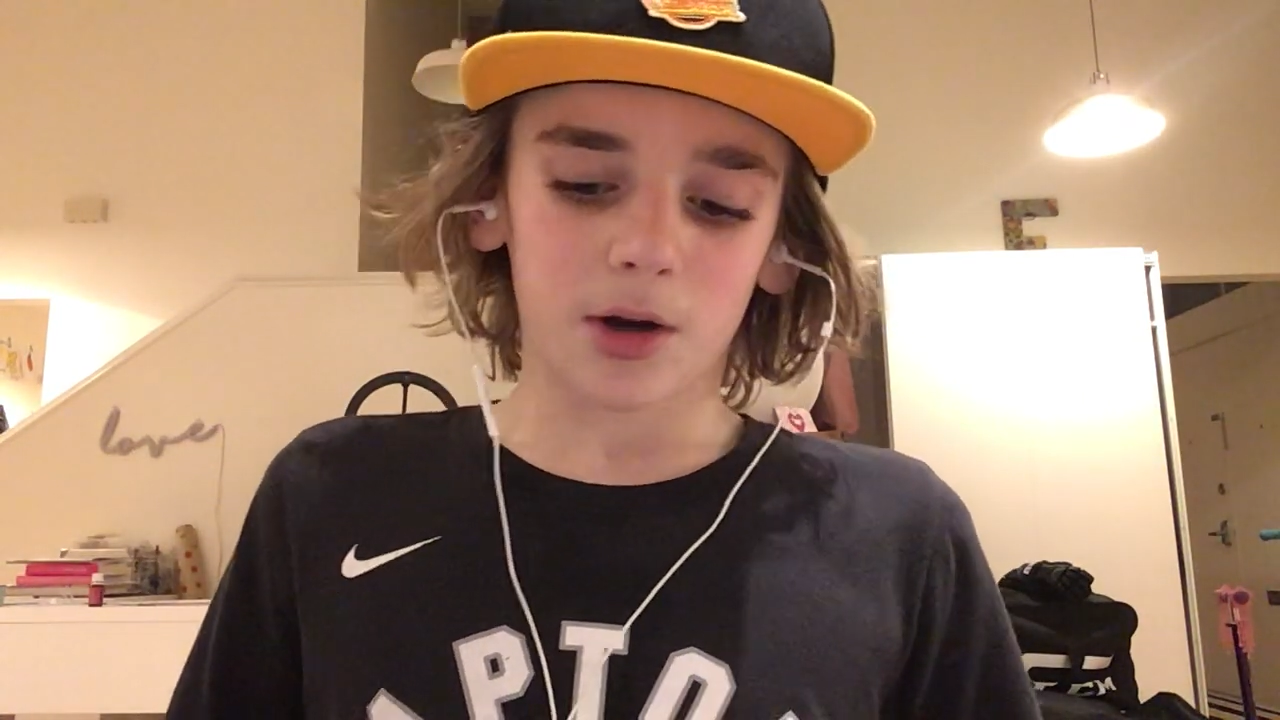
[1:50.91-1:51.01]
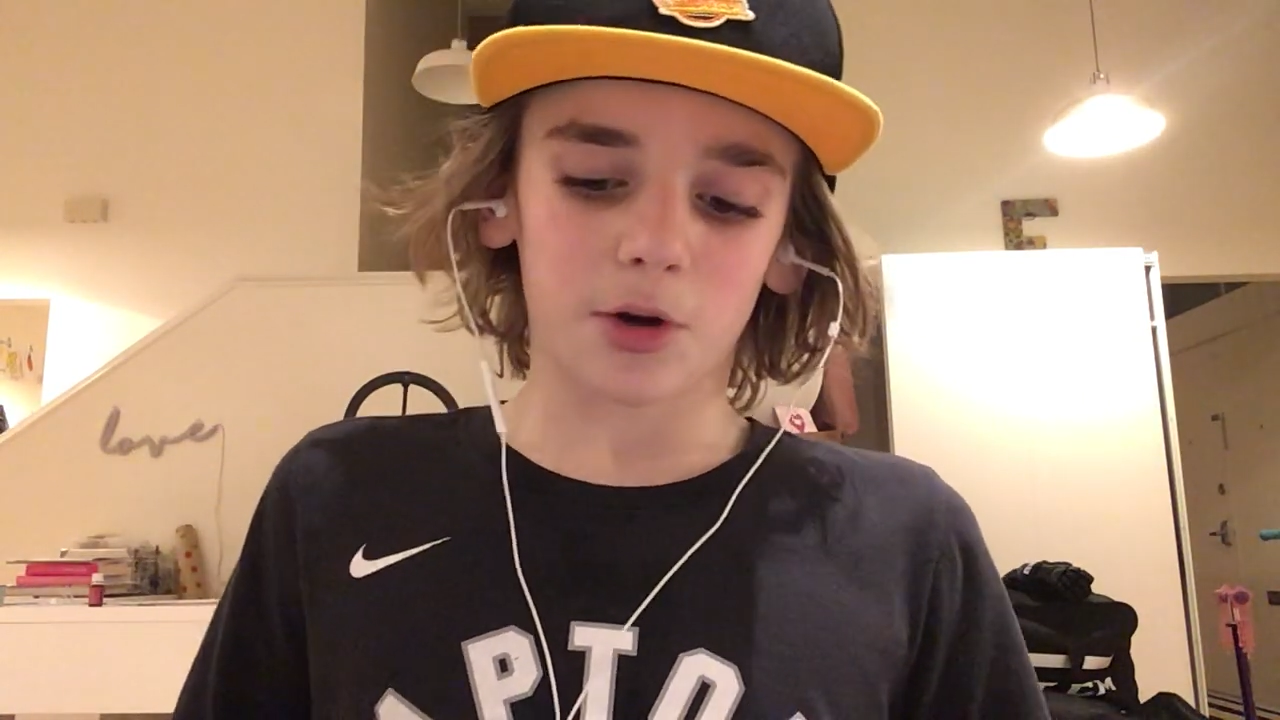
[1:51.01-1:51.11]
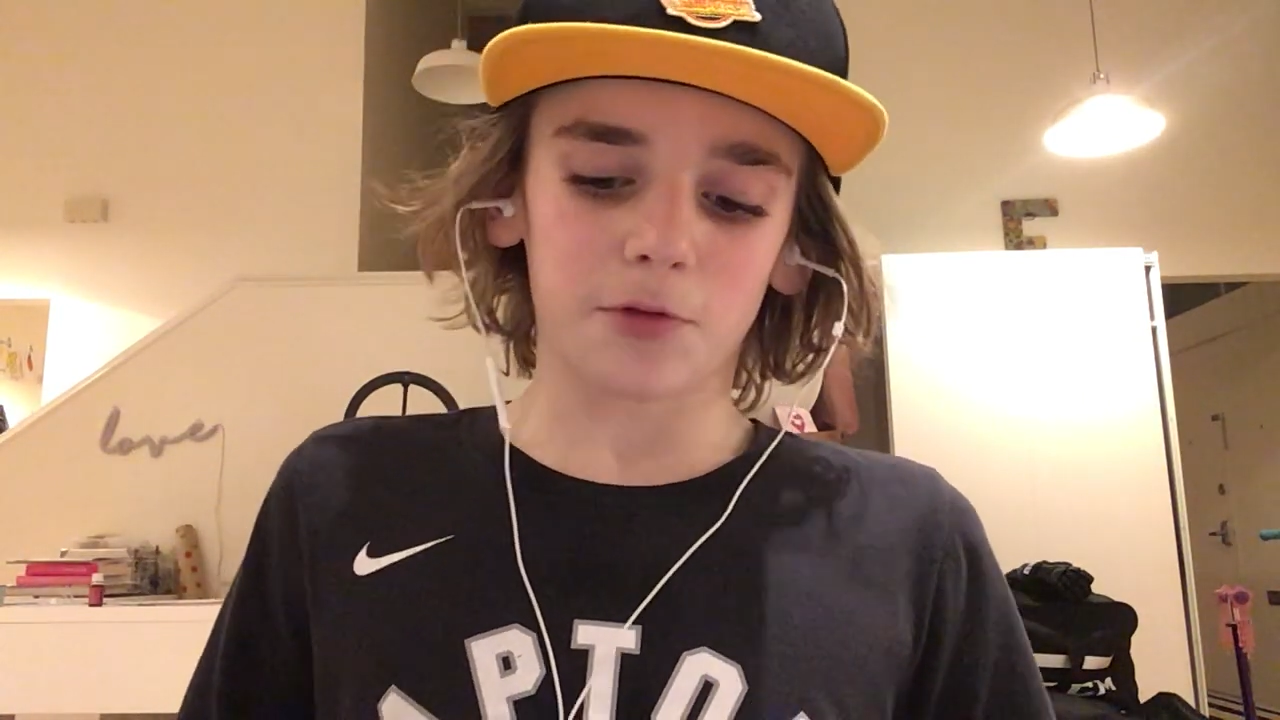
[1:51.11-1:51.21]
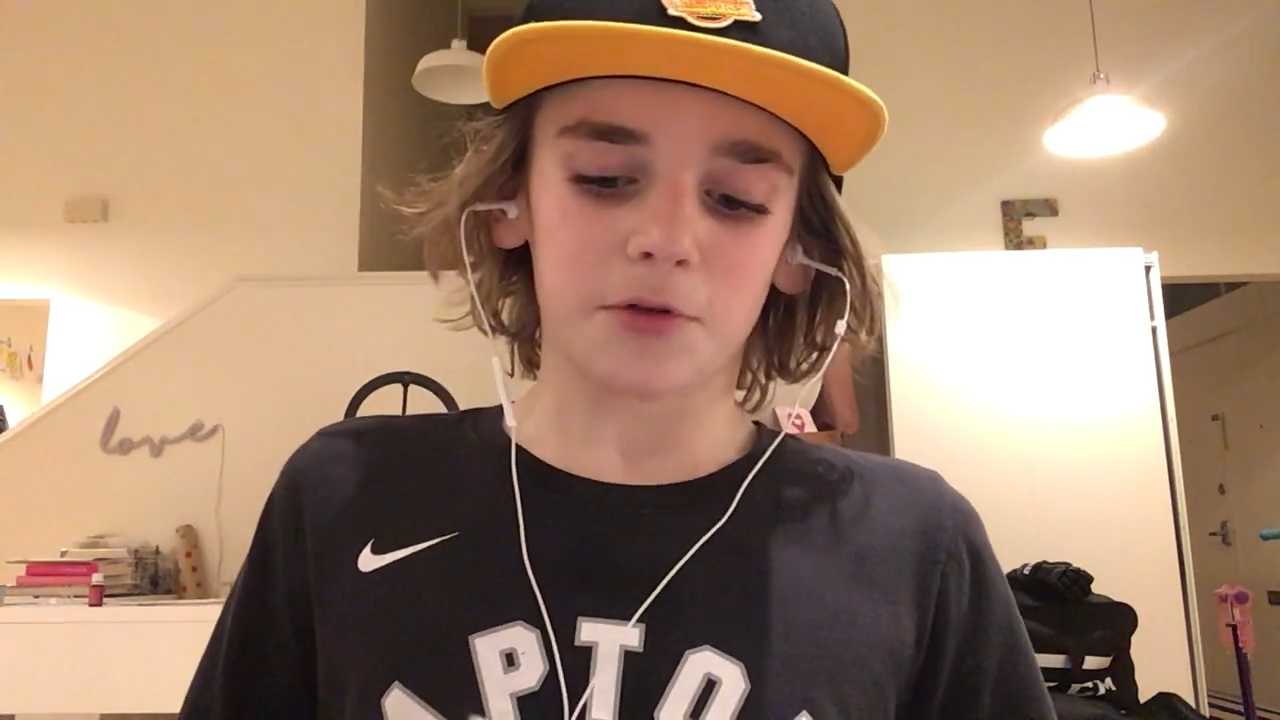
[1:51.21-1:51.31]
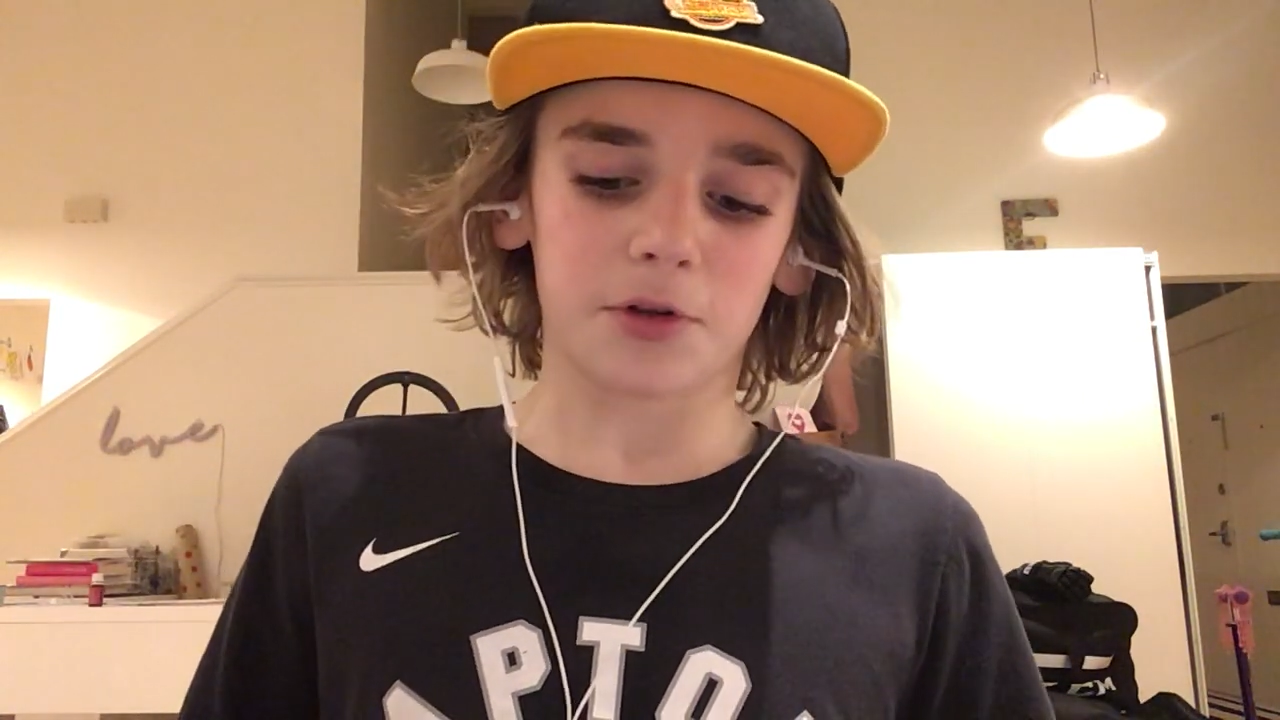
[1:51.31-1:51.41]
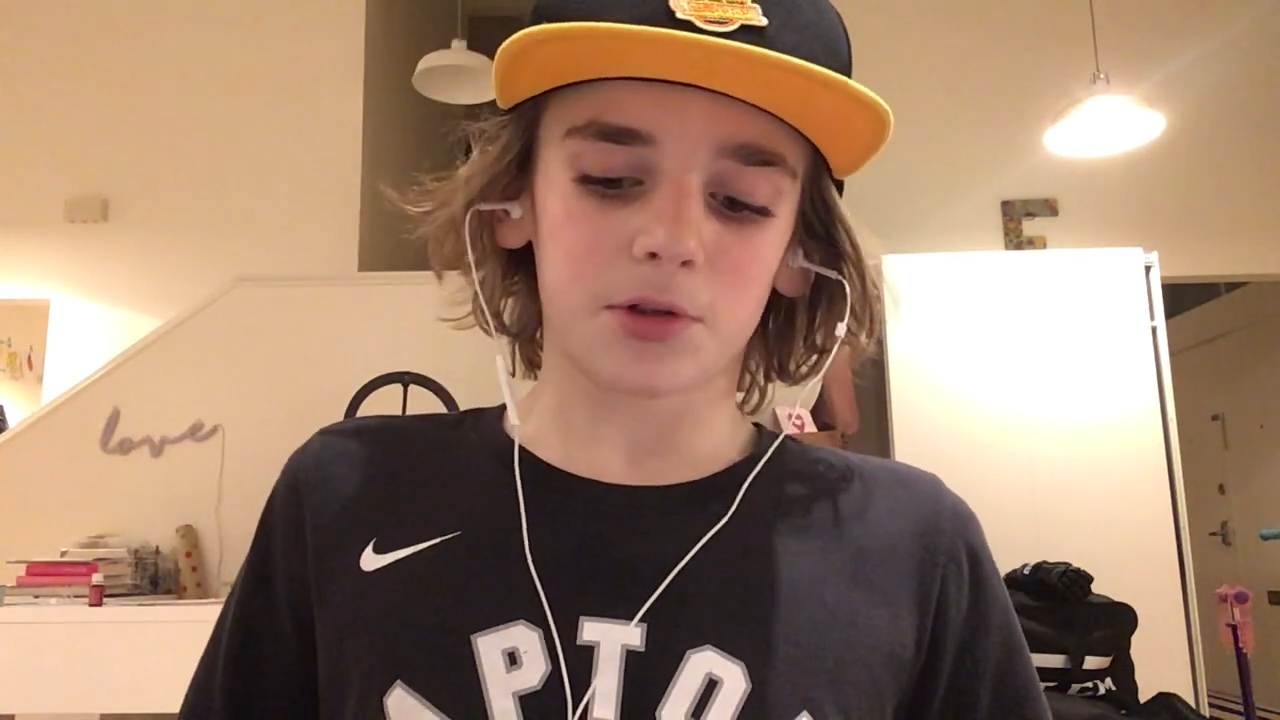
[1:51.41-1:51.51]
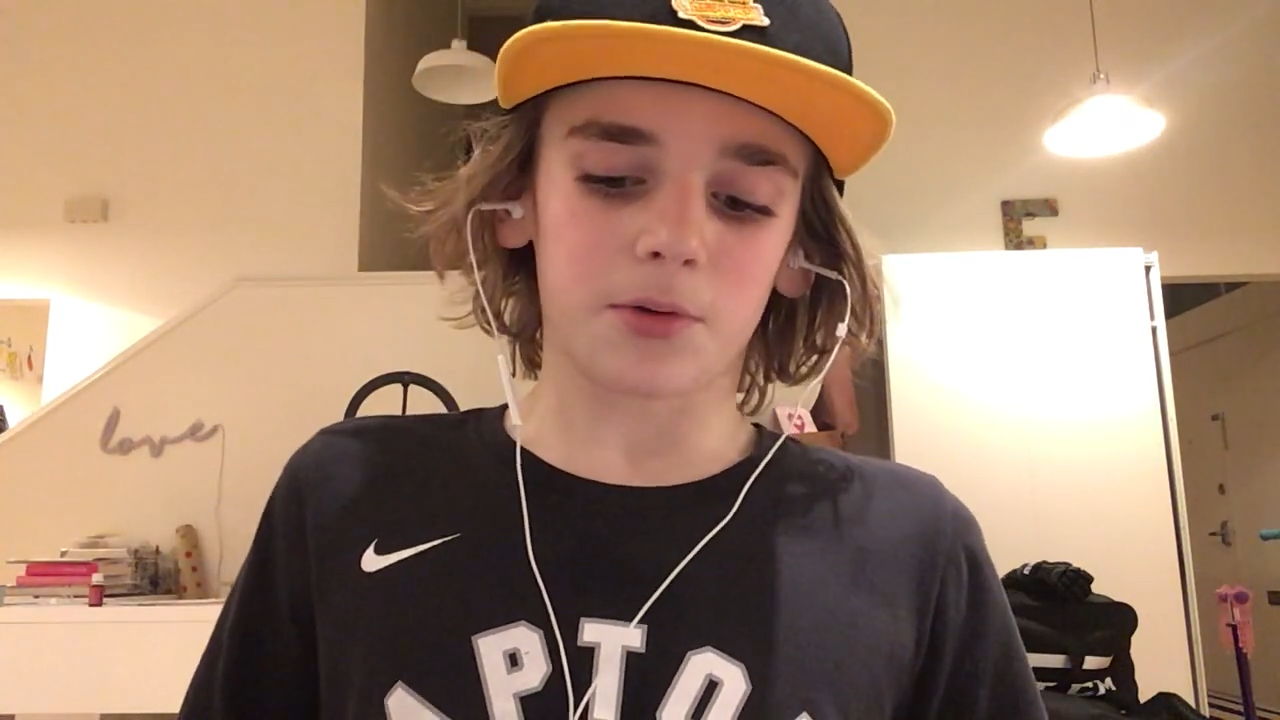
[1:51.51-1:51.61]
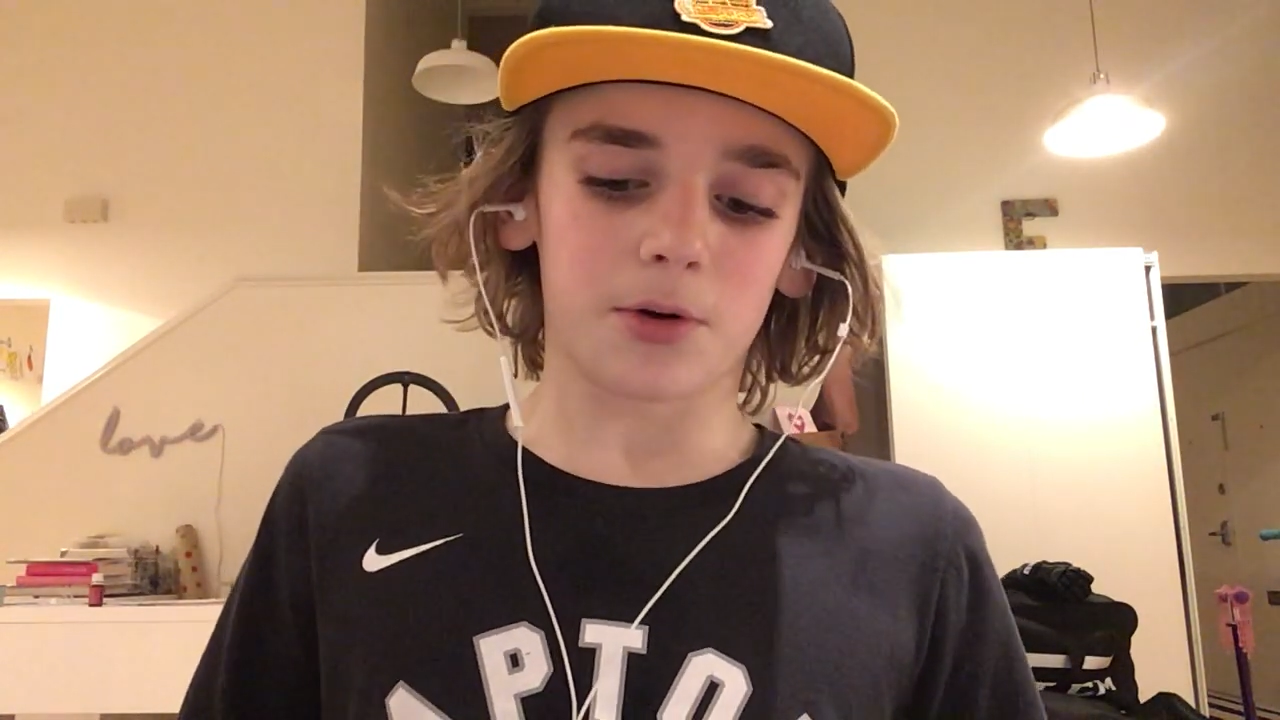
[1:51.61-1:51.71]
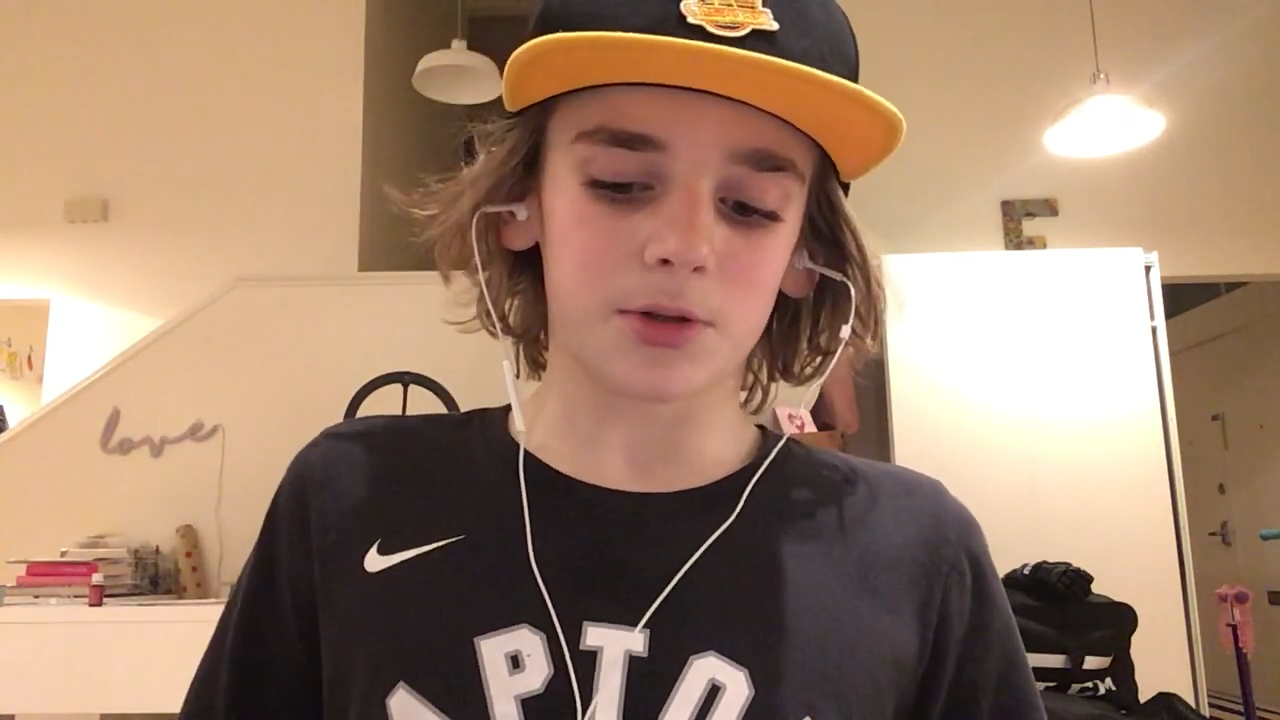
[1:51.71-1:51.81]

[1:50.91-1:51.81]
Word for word: Kerfoot scored,